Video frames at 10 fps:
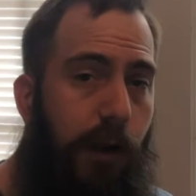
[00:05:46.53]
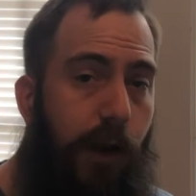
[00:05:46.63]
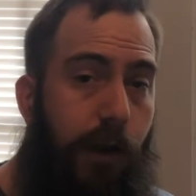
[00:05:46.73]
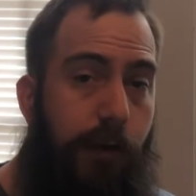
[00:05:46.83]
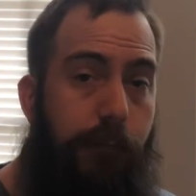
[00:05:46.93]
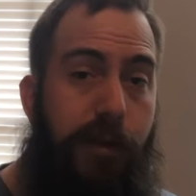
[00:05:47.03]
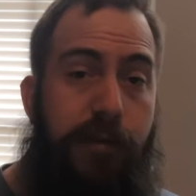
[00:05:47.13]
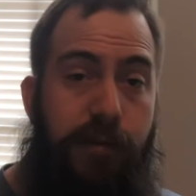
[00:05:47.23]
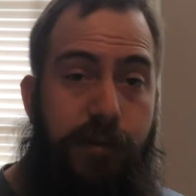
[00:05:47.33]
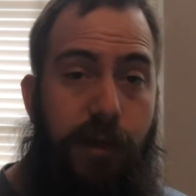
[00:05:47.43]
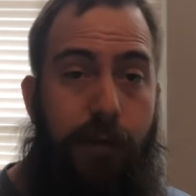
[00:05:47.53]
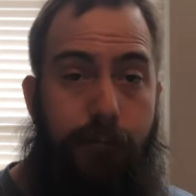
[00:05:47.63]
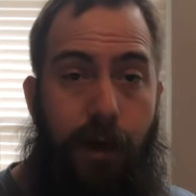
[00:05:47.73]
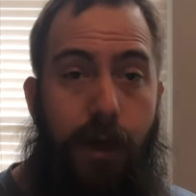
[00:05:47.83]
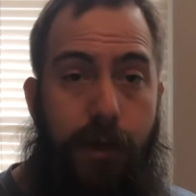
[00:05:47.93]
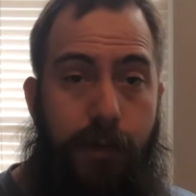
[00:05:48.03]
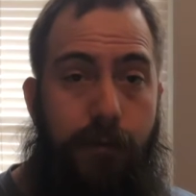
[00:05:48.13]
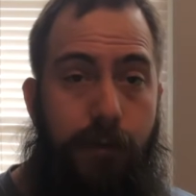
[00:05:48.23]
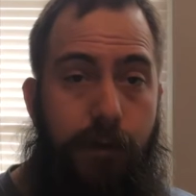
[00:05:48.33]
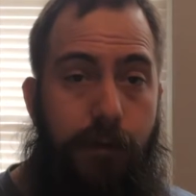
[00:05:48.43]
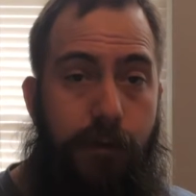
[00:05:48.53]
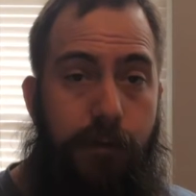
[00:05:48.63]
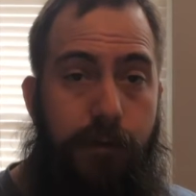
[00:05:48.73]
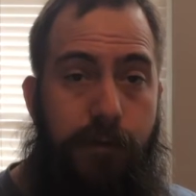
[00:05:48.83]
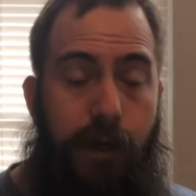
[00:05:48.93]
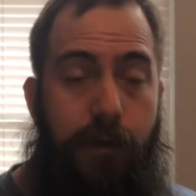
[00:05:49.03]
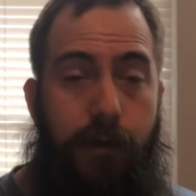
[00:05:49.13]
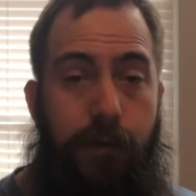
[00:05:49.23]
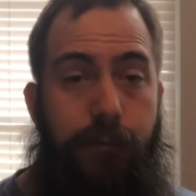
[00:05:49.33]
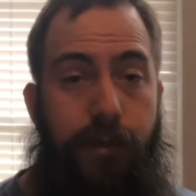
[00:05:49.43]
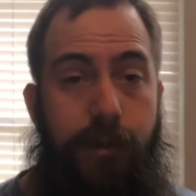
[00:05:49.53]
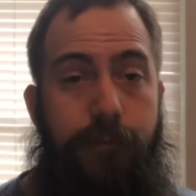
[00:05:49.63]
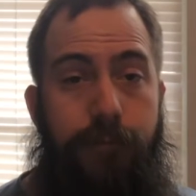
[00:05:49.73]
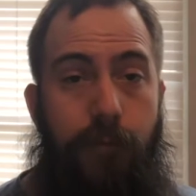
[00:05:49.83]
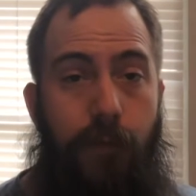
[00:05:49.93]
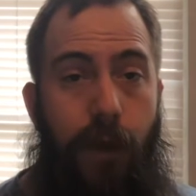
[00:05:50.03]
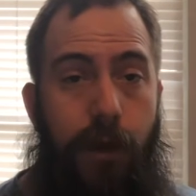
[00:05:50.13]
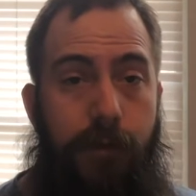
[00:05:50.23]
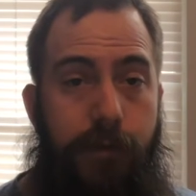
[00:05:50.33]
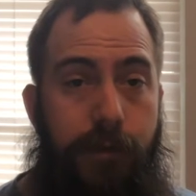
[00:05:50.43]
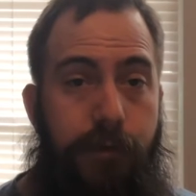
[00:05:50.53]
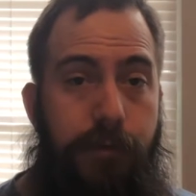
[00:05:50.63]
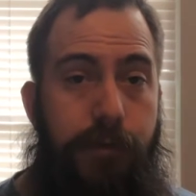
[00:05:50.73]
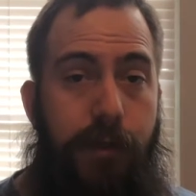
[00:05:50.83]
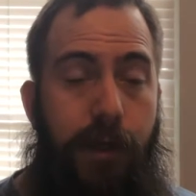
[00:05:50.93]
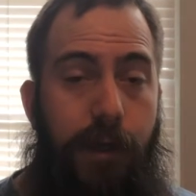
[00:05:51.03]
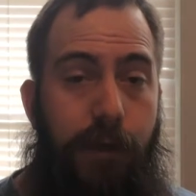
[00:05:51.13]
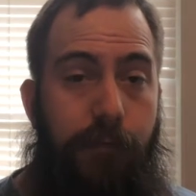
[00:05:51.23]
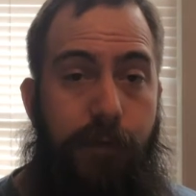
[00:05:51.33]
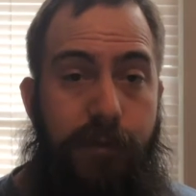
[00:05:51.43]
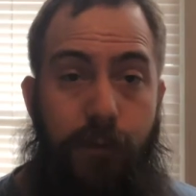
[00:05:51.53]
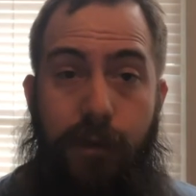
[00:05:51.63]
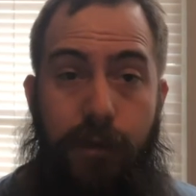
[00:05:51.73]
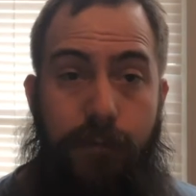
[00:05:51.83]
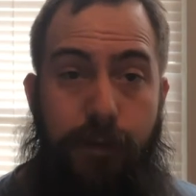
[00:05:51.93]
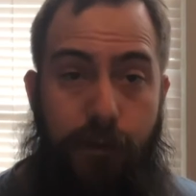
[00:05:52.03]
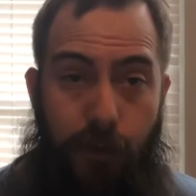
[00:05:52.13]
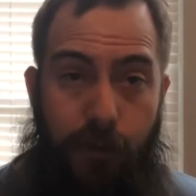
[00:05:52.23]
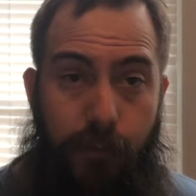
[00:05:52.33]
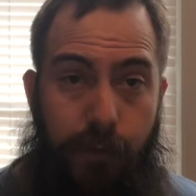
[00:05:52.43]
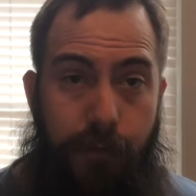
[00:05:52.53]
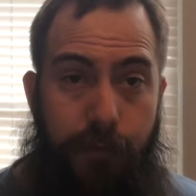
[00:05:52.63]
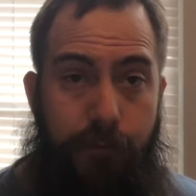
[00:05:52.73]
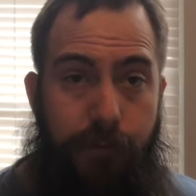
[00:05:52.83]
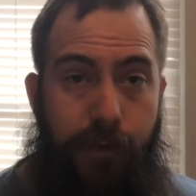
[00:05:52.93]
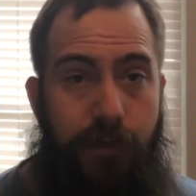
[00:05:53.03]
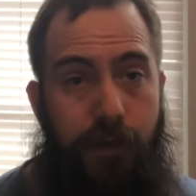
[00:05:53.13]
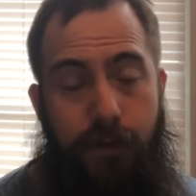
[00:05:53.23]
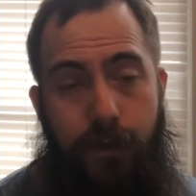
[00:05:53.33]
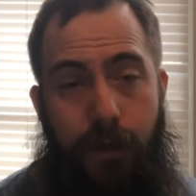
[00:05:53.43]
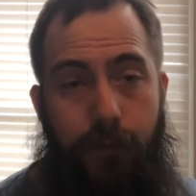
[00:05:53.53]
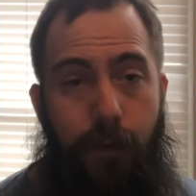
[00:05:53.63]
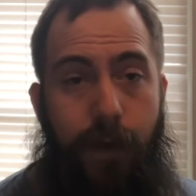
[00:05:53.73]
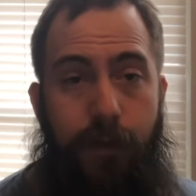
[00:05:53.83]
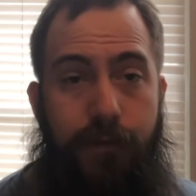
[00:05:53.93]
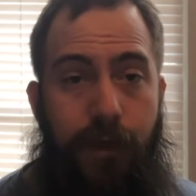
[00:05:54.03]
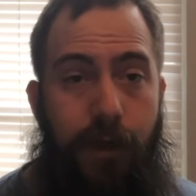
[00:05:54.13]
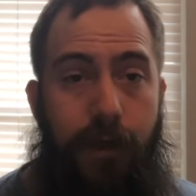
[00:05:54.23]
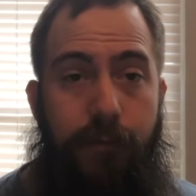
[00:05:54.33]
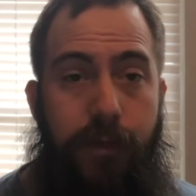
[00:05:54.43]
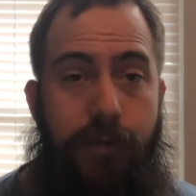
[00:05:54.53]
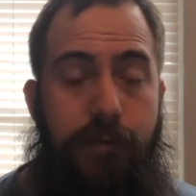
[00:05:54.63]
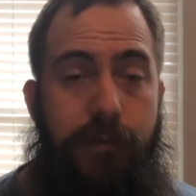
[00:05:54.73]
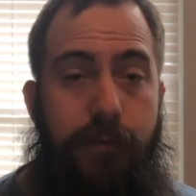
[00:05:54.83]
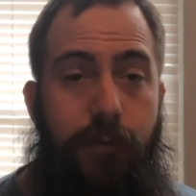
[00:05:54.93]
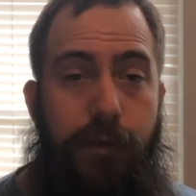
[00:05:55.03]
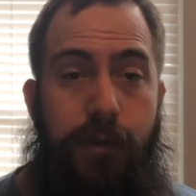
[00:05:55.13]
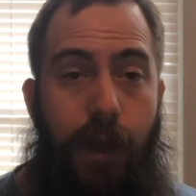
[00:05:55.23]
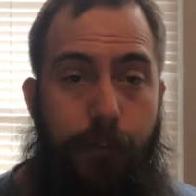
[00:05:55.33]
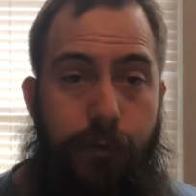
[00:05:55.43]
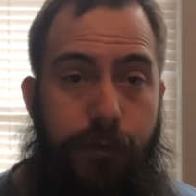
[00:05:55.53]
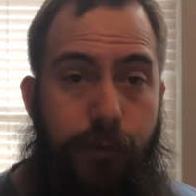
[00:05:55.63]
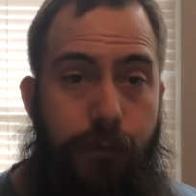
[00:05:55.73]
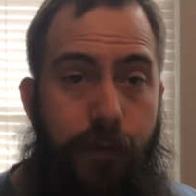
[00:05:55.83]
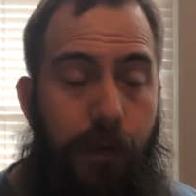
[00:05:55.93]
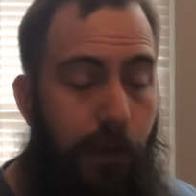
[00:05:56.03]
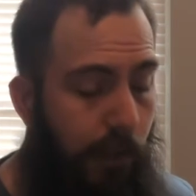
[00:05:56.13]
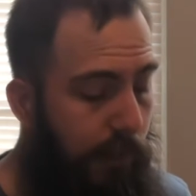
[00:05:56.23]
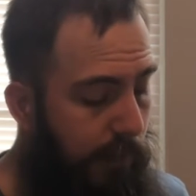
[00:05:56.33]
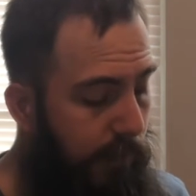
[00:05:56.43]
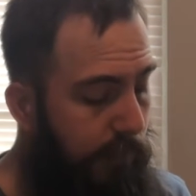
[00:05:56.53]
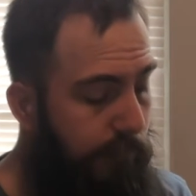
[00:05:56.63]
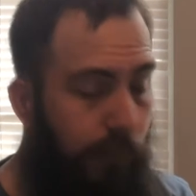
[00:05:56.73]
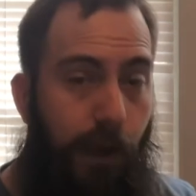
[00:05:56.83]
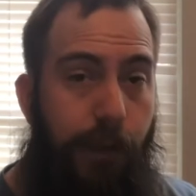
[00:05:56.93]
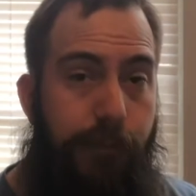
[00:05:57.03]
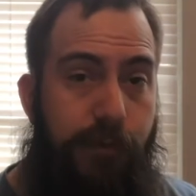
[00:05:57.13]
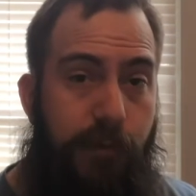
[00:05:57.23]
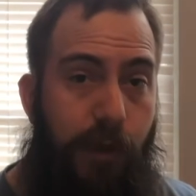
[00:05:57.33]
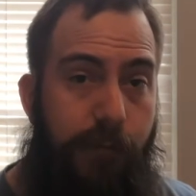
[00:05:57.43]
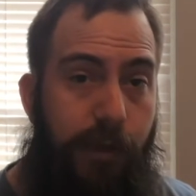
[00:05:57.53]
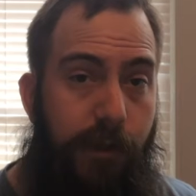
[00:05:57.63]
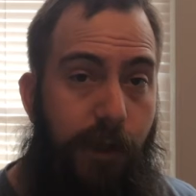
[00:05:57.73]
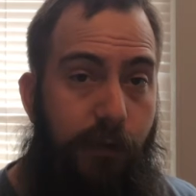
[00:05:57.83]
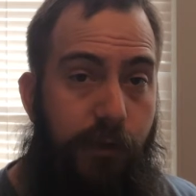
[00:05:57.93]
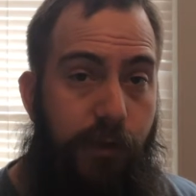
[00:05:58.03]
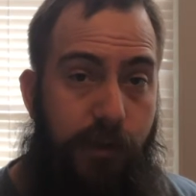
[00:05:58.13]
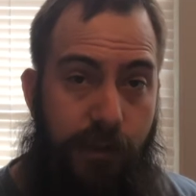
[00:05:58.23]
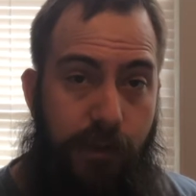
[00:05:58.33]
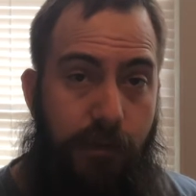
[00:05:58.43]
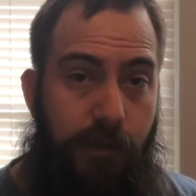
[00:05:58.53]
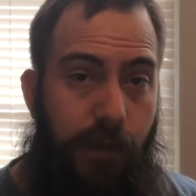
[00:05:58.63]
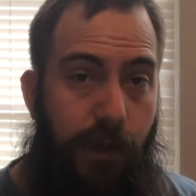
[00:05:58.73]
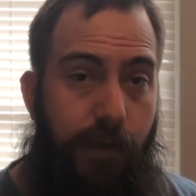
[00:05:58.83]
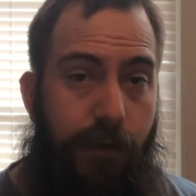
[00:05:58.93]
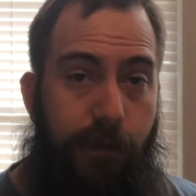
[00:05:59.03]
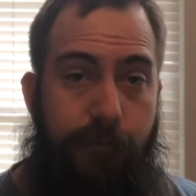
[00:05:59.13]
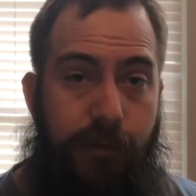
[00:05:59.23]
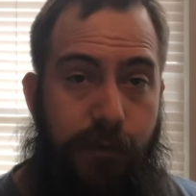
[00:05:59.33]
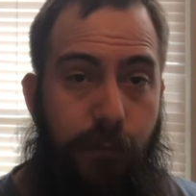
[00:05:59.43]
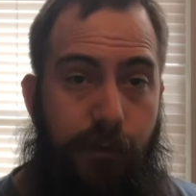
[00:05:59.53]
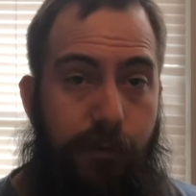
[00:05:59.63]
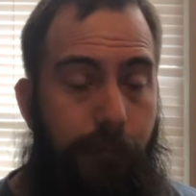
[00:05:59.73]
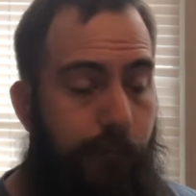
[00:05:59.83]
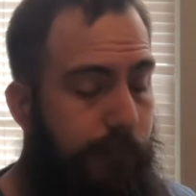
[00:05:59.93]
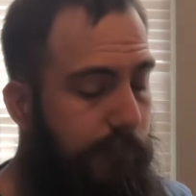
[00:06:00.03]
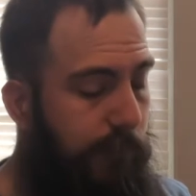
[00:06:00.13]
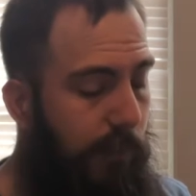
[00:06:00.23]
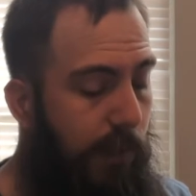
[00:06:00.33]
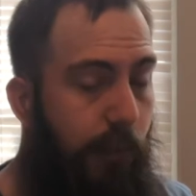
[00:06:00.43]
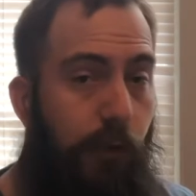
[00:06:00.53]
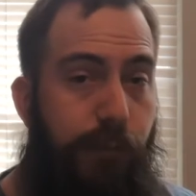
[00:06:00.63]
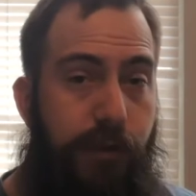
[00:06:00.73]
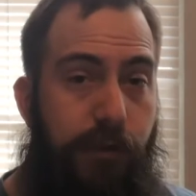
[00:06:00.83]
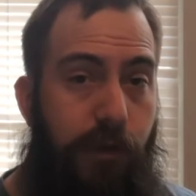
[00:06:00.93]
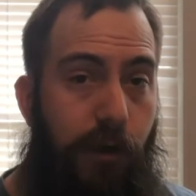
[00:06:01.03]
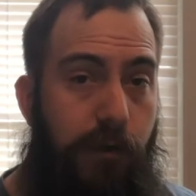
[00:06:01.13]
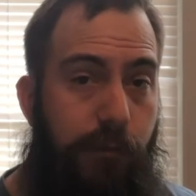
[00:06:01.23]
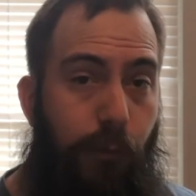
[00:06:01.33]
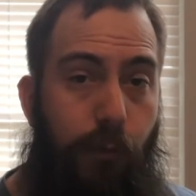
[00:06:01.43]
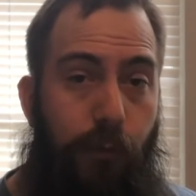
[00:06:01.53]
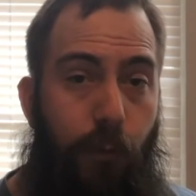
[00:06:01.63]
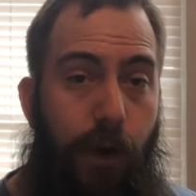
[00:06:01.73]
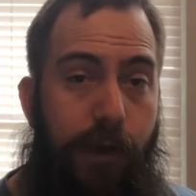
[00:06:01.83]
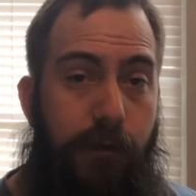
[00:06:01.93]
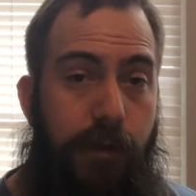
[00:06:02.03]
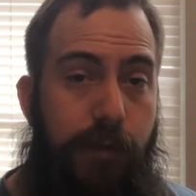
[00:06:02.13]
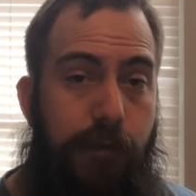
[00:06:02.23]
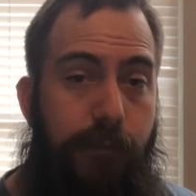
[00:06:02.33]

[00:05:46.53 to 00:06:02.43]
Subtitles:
I meant to stop by their cider company out in the hills and visit with them and talk with them, but I ran out of time and wasn't able to. Perhaps I'll make it down there again and I'll visit with them. I'm hoping to talk to more of the wineries